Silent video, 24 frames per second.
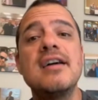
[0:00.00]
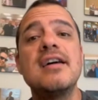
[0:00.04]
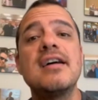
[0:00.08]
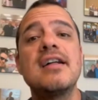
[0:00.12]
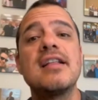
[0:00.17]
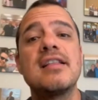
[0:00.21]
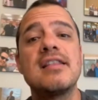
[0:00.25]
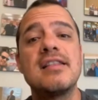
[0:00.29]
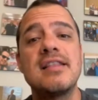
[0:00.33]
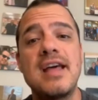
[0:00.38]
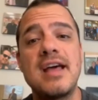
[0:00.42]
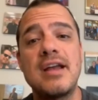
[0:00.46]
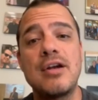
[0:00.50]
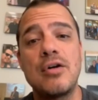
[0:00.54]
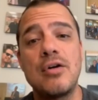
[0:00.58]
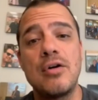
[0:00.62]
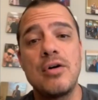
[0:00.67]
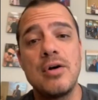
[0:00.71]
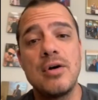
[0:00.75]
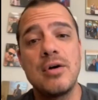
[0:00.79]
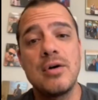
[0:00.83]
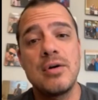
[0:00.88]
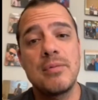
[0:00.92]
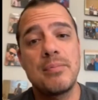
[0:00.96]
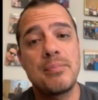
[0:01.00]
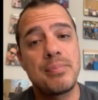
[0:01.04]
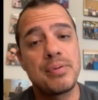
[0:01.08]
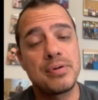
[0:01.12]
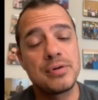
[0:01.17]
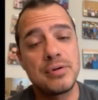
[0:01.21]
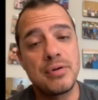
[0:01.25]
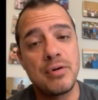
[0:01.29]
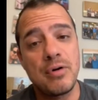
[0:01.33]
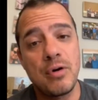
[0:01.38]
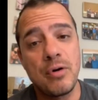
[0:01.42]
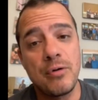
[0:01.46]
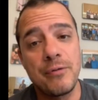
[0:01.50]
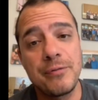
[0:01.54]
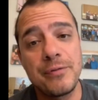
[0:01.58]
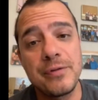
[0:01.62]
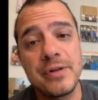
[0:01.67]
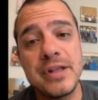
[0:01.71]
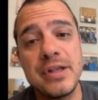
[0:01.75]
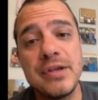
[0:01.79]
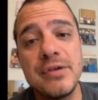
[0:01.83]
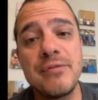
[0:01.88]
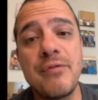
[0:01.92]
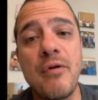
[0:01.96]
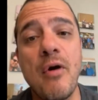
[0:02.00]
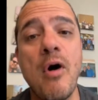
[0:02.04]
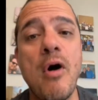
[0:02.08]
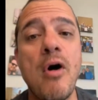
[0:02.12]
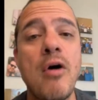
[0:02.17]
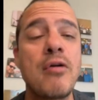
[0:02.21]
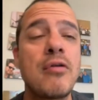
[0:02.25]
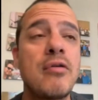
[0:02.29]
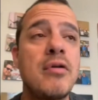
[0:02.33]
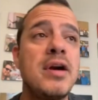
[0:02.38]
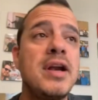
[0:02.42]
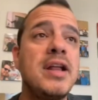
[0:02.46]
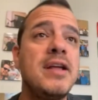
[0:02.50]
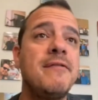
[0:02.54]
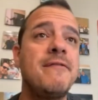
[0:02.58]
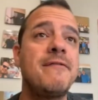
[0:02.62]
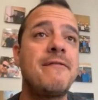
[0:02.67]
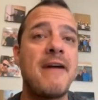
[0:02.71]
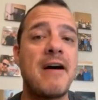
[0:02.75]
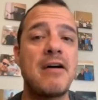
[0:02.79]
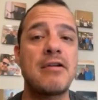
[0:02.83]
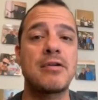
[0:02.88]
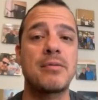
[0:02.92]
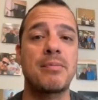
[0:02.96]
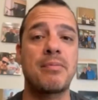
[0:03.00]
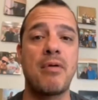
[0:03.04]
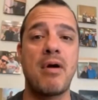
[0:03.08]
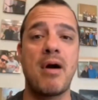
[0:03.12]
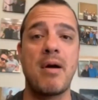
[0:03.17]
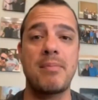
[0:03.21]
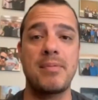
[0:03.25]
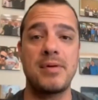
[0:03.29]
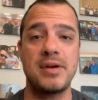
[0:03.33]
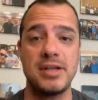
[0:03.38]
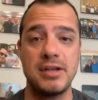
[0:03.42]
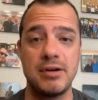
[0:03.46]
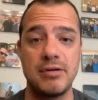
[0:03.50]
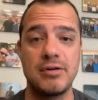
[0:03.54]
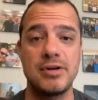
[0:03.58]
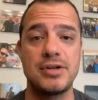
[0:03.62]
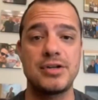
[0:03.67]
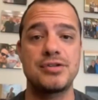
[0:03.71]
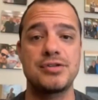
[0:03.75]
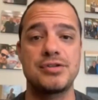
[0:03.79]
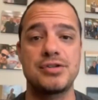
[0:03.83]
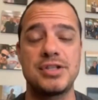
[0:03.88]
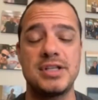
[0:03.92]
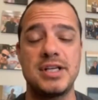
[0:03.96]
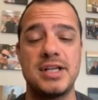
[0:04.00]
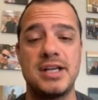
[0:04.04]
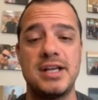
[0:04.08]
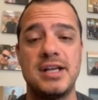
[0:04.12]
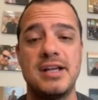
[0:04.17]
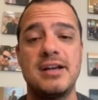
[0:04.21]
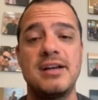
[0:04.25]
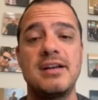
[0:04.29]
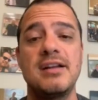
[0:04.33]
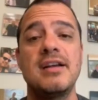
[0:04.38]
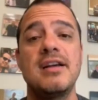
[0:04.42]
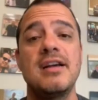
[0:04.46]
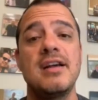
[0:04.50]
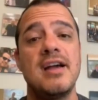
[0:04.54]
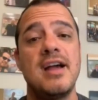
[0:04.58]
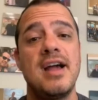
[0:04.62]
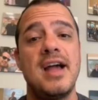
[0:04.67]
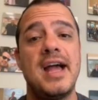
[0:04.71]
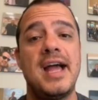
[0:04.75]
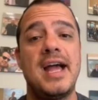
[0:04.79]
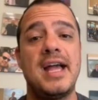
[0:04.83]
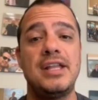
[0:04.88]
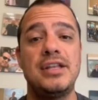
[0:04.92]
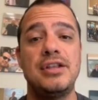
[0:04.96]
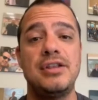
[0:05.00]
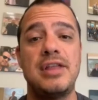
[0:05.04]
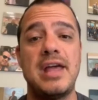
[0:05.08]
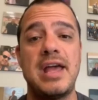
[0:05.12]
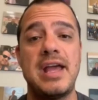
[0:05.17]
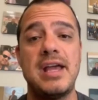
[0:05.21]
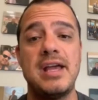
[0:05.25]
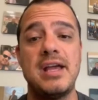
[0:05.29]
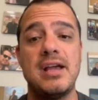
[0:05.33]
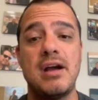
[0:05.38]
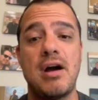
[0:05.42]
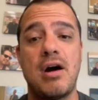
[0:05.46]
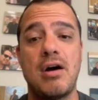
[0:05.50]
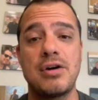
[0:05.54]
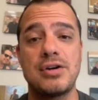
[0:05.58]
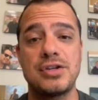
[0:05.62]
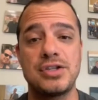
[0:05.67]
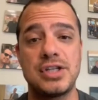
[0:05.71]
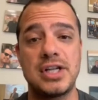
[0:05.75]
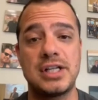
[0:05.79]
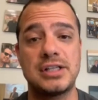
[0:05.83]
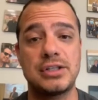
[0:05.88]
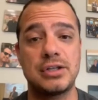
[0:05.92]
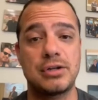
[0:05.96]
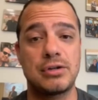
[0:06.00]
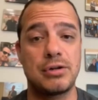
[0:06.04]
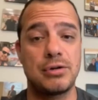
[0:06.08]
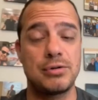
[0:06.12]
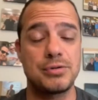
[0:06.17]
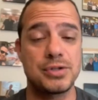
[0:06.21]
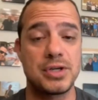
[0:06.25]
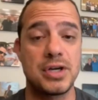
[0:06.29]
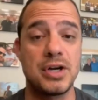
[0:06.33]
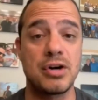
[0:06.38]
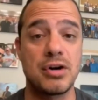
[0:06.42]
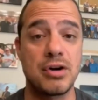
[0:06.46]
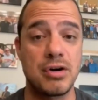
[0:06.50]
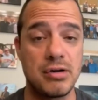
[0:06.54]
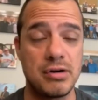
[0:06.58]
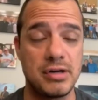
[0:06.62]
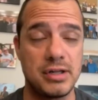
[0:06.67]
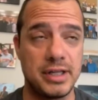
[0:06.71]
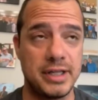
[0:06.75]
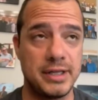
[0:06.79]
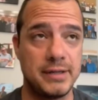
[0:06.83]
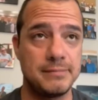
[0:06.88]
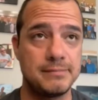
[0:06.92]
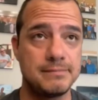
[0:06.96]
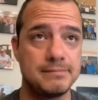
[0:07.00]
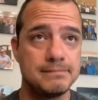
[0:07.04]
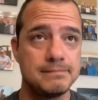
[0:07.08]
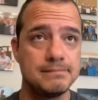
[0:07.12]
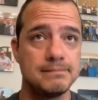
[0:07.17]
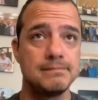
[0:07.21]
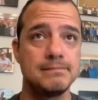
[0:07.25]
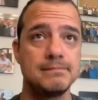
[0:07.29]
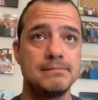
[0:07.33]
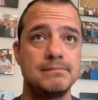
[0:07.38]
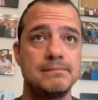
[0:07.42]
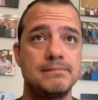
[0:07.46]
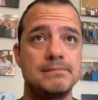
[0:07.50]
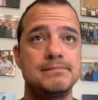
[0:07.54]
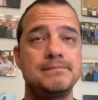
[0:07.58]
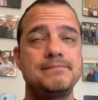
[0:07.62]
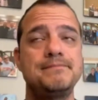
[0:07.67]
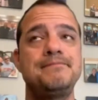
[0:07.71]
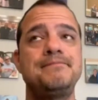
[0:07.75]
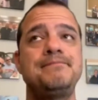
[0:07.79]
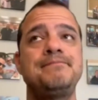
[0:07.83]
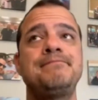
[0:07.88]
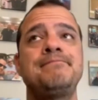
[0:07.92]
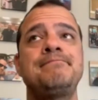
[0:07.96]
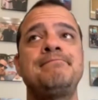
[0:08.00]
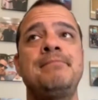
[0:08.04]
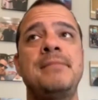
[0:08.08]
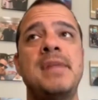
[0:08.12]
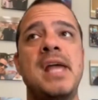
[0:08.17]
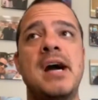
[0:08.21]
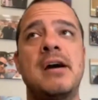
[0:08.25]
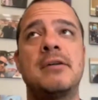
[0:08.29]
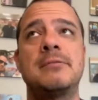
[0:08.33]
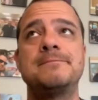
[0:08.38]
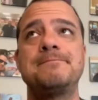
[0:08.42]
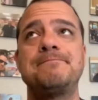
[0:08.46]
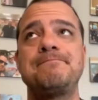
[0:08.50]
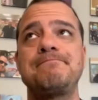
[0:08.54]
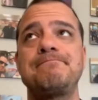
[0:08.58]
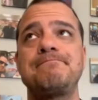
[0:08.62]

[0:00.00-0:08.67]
then hopefully you've already found a property you're interested in and they are set to close concurrently. Now,